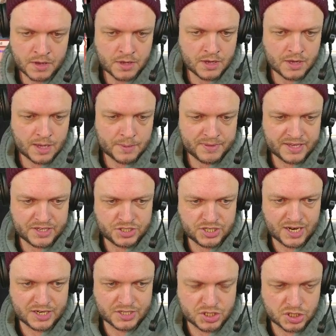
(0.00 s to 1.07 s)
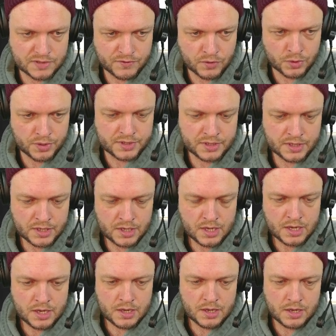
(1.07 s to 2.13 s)
I play Chalice of the Void
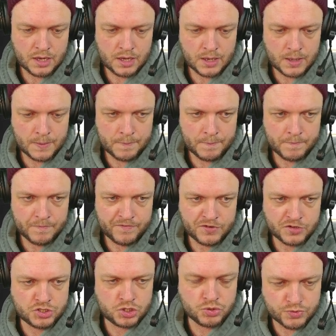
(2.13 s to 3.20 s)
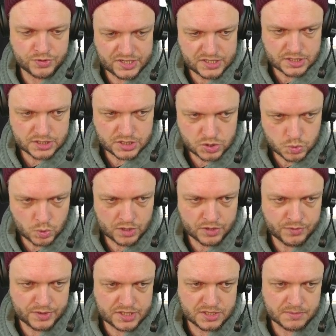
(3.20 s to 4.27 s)
for 2 reasons. One reason